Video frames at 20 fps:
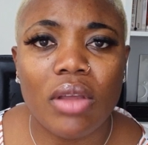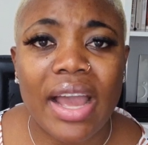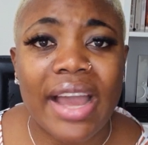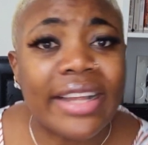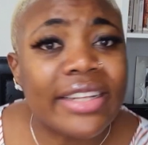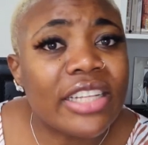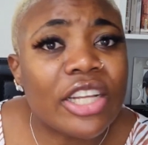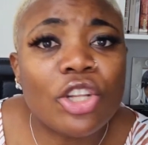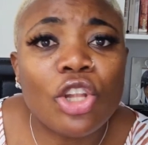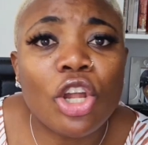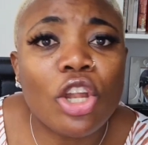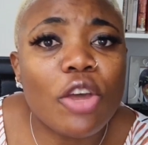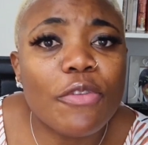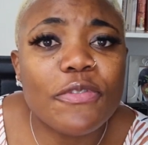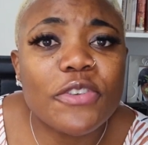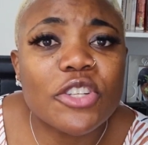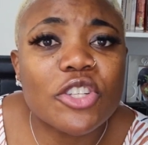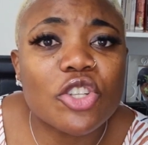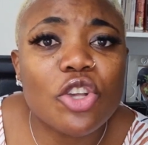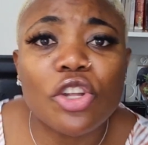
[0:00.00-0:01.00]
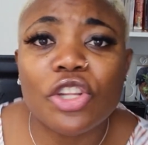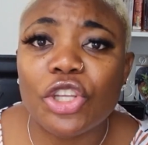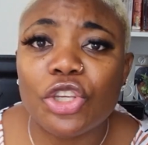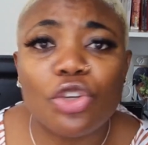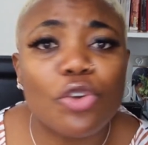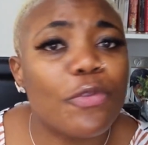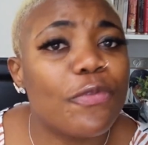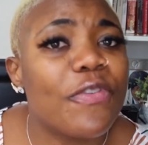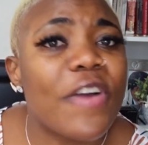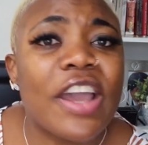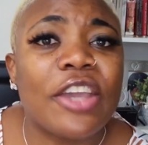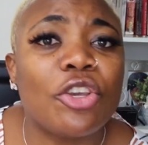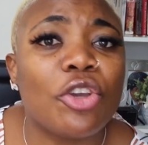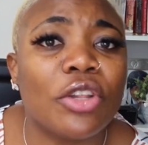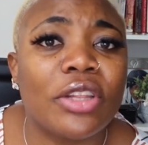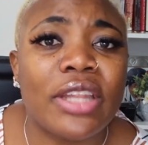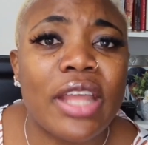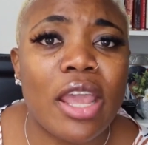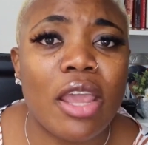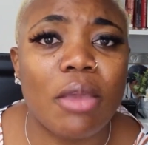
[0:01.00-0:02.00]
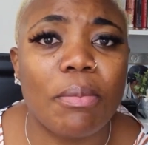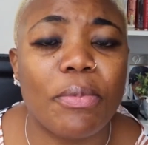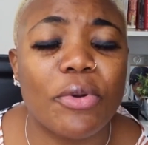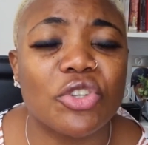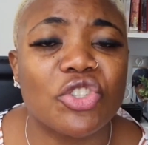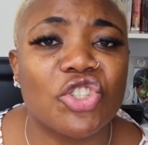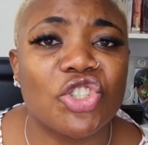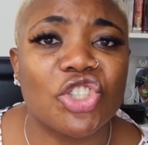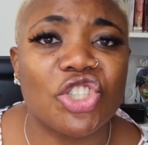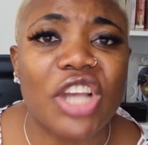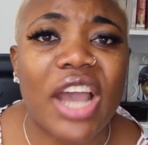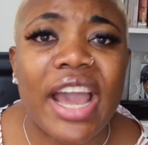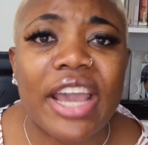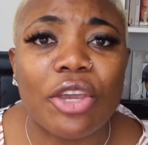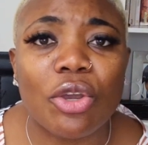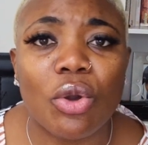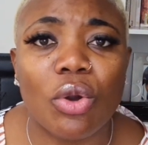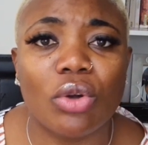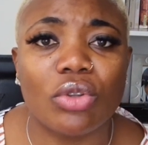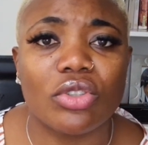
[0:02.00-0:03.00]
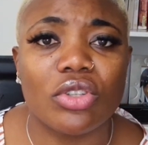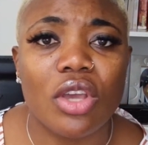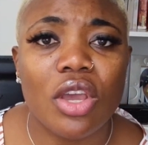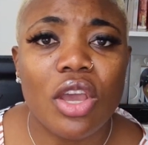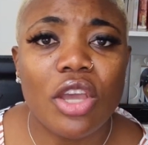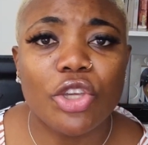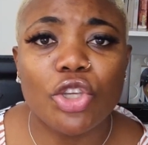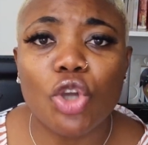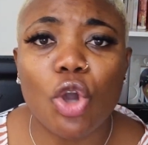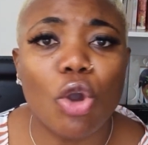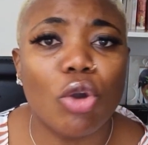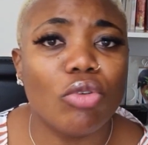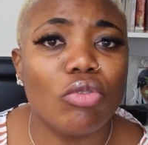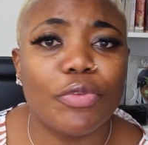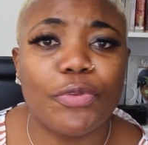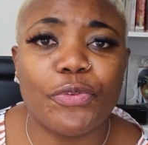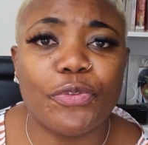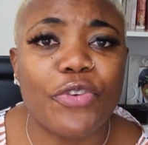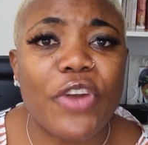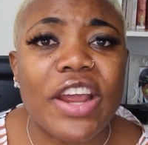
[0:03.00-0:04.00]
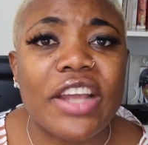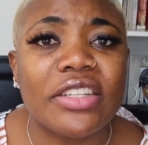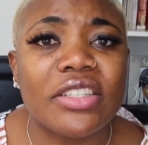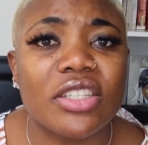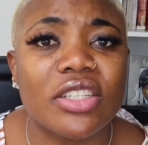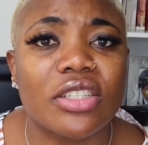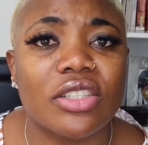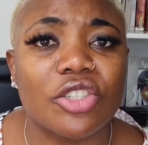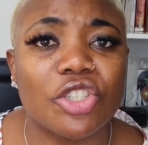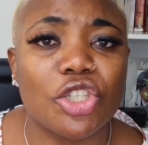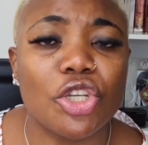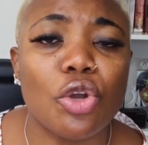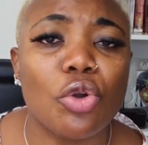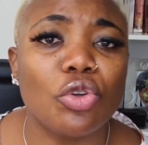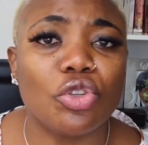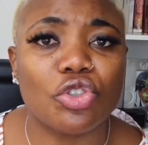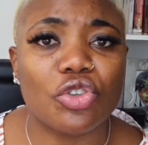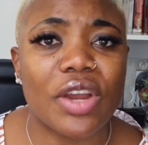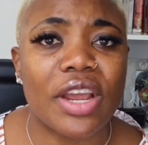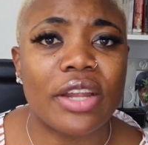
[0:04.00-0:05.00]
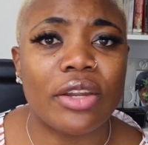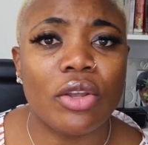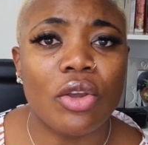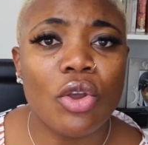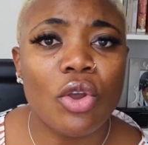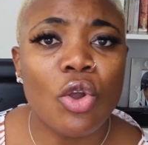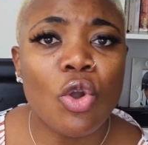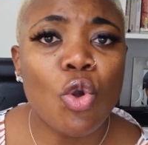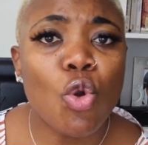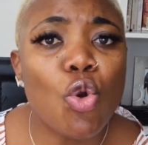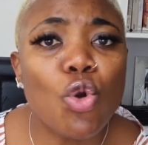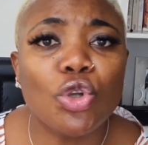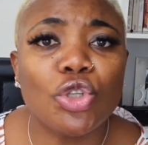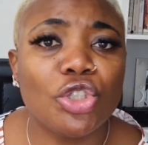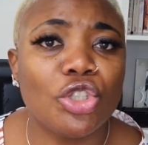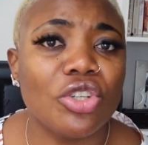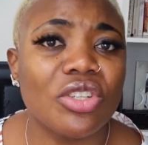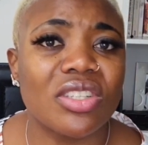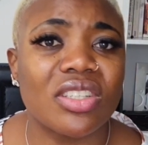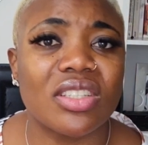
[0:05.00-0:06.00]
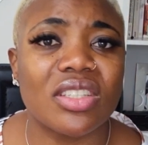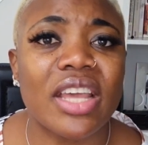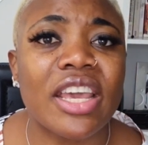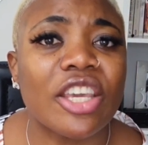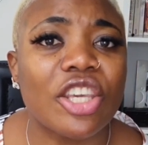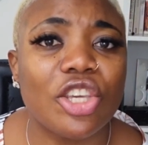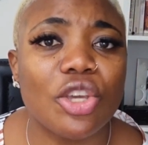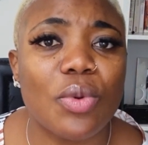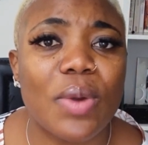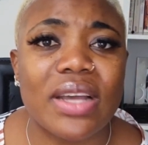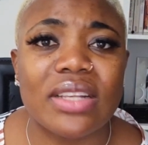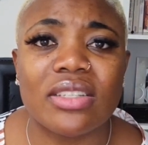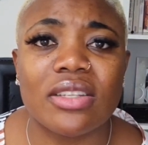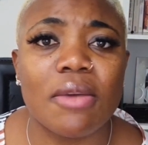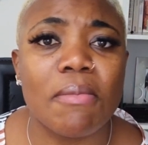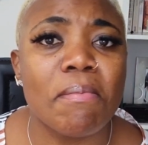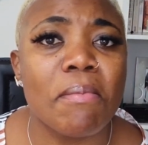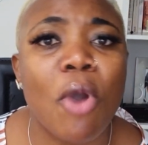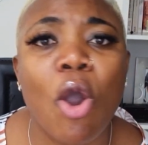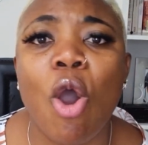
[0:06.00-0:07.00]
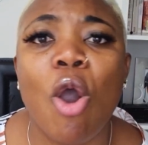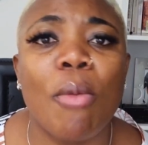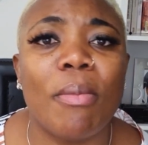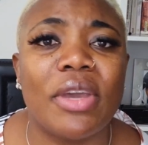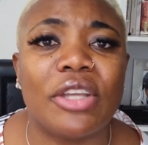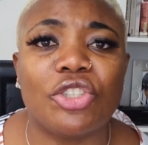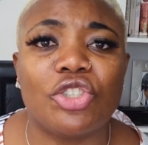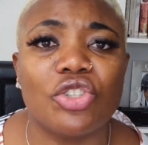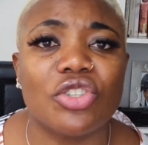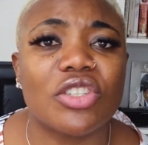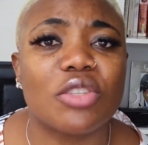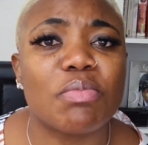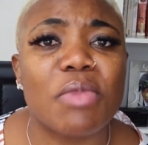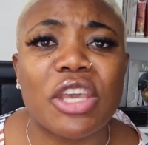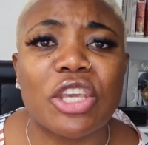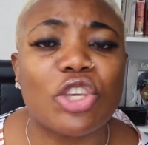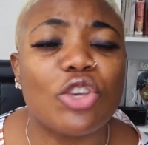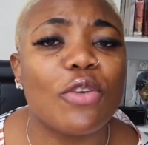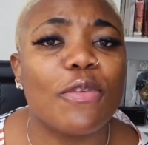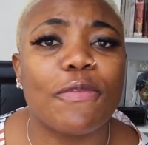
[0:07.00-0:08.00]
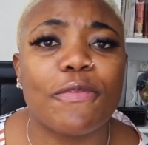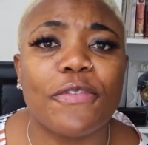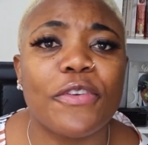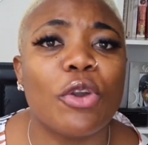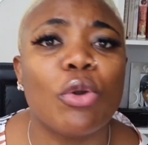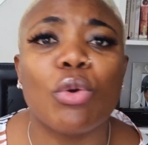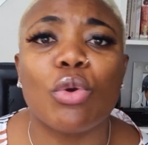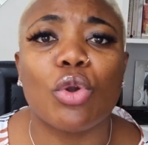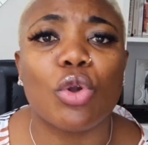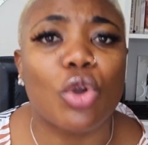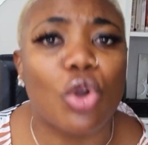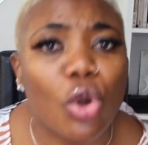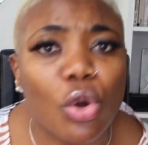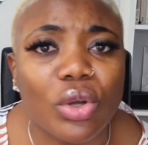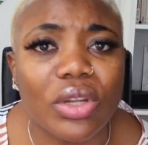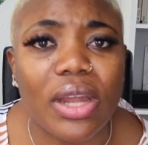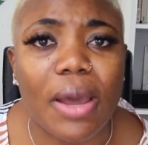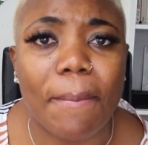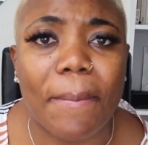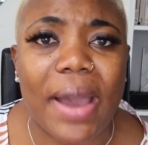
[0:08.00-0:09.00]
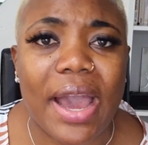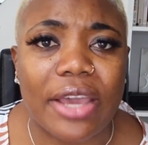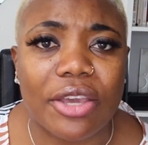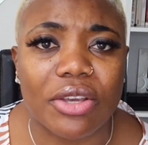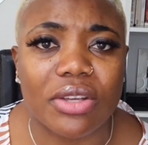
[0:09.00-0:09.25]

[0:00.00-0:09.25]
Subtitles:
And then all of a sudden you find your neighbor's child, your friend's children, who just take you as a mom and just make you feel good about